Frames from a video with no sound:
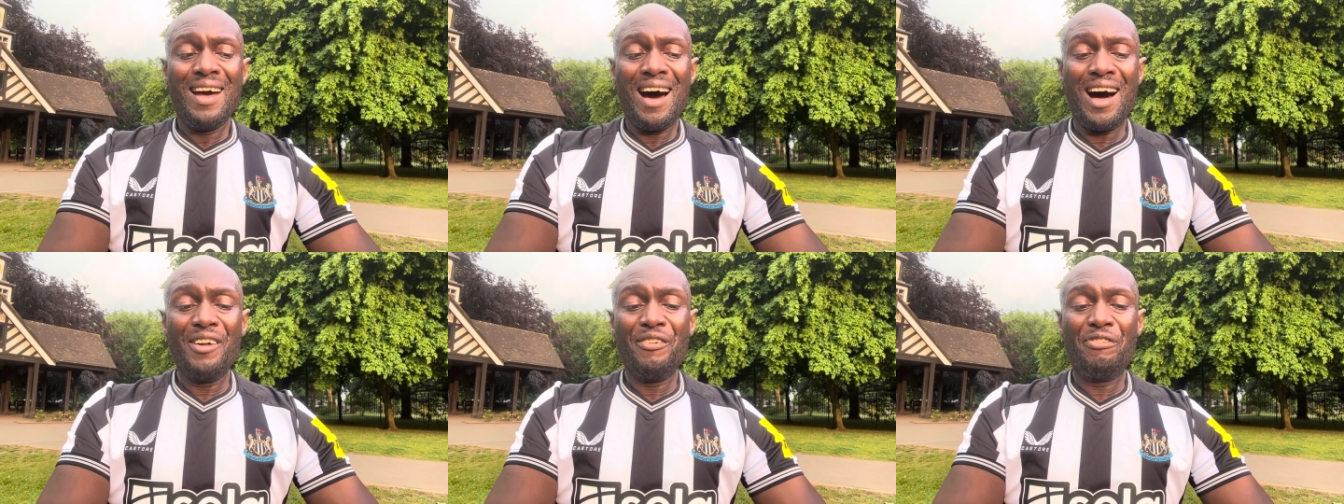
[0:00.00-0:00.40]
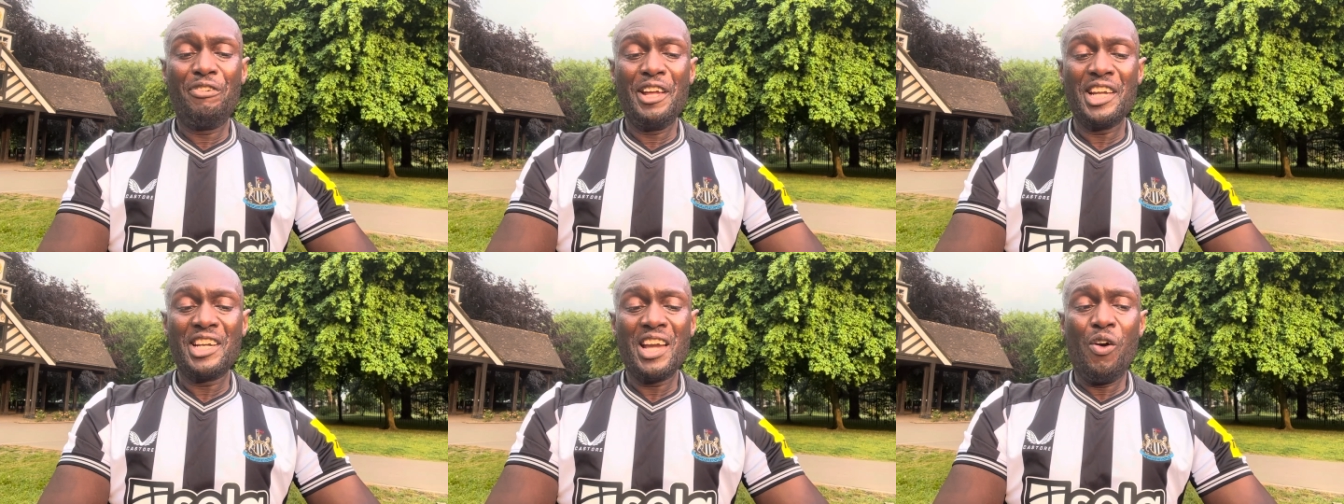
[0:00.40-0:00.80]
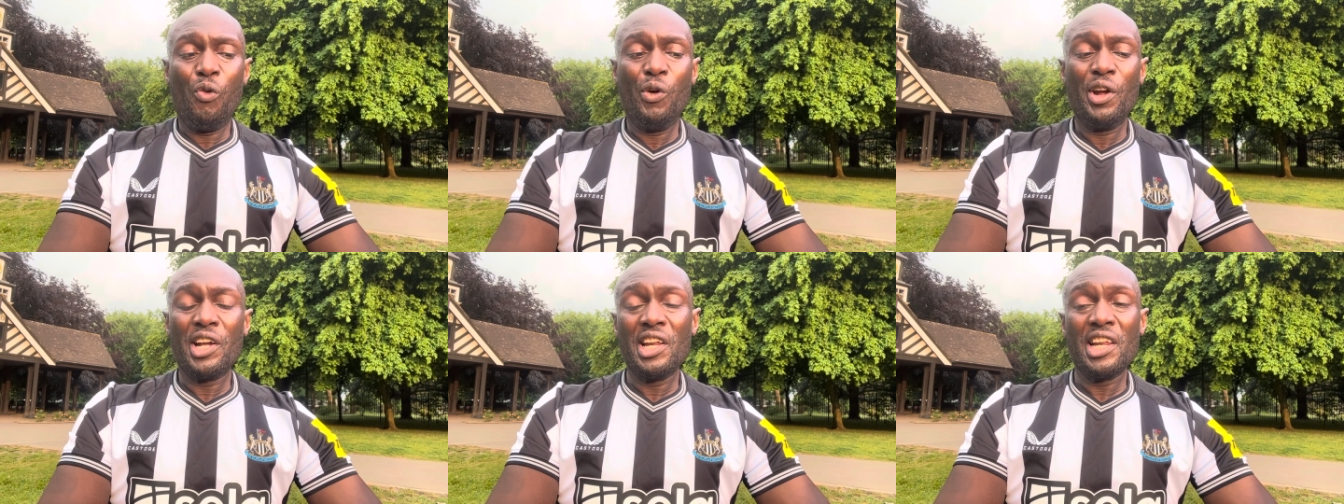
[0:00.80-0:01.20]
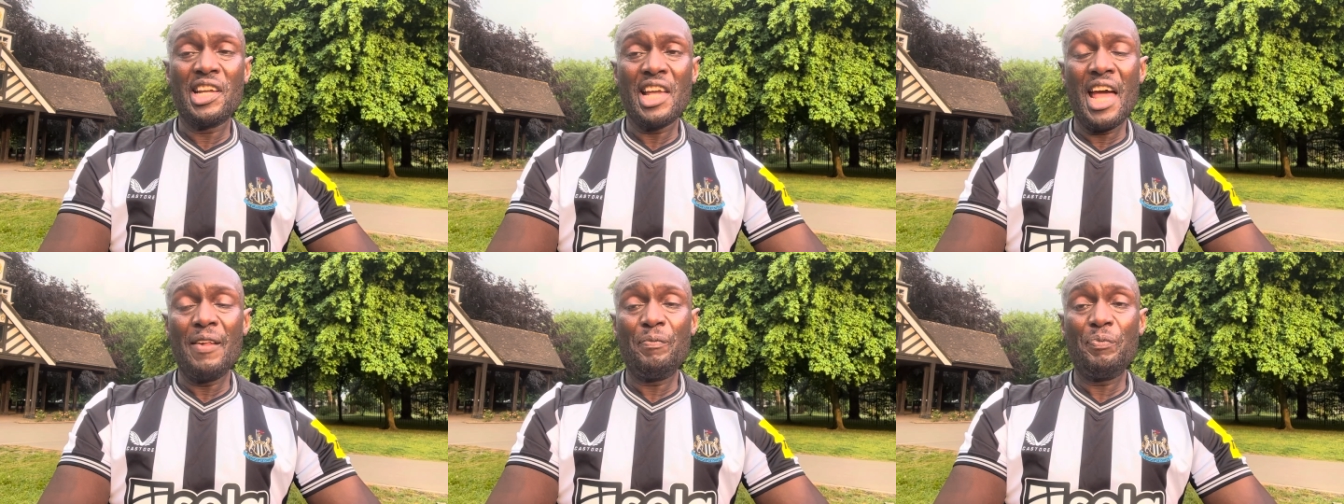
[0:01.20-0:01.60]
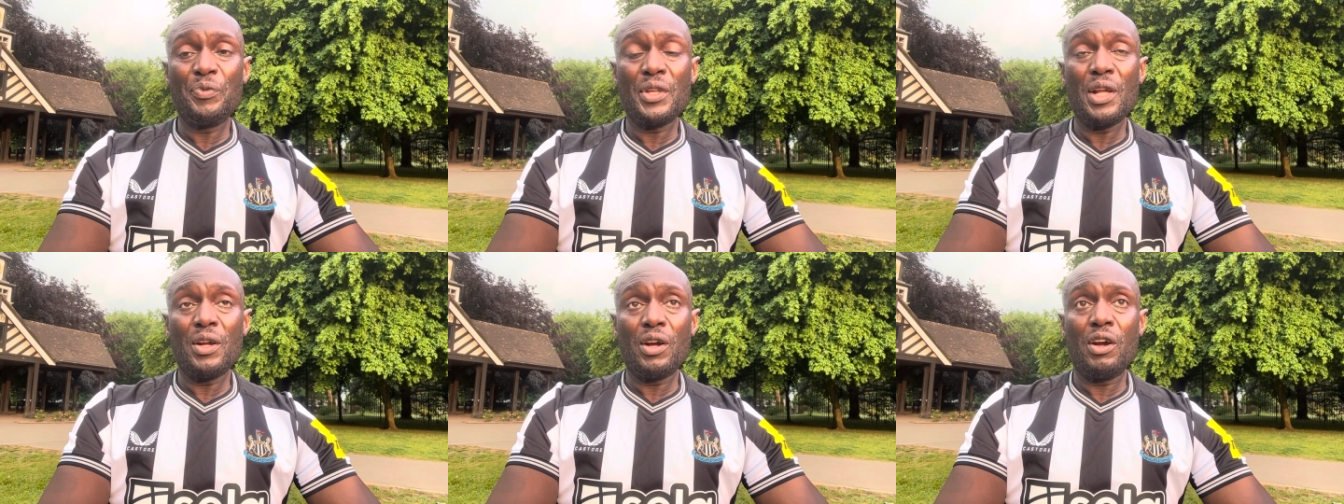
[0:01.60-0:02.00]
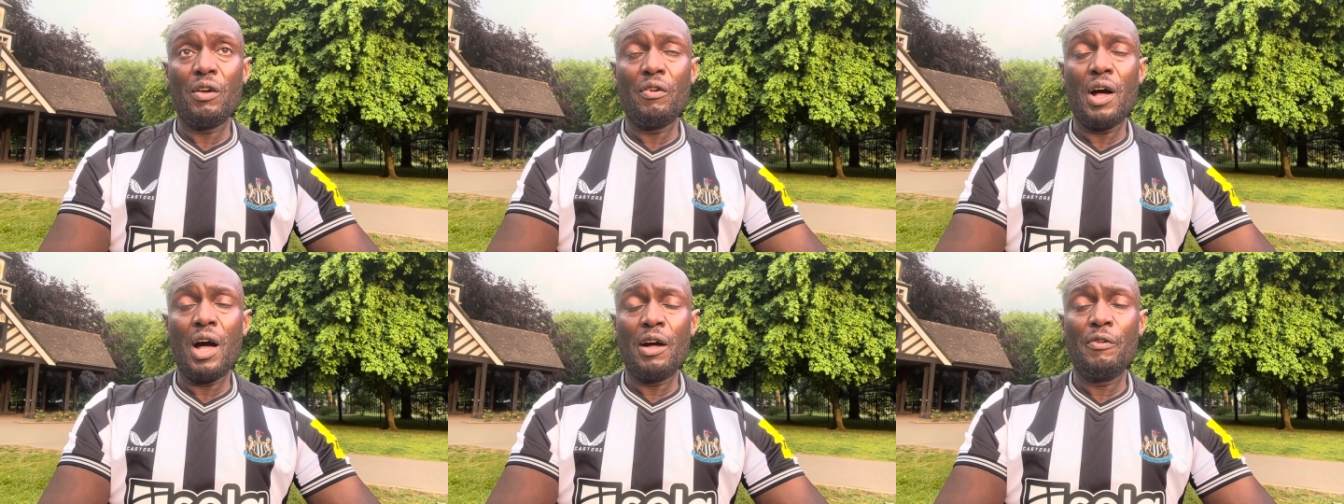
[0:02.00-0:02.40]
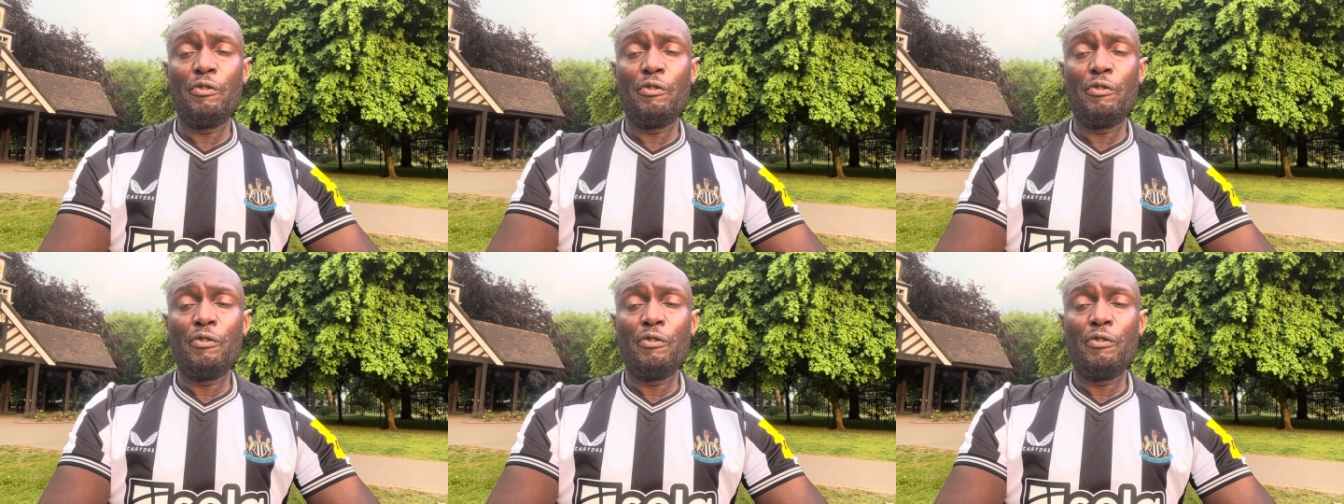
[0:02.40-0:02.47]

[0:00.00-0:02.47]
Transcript: I think we're going to get uh,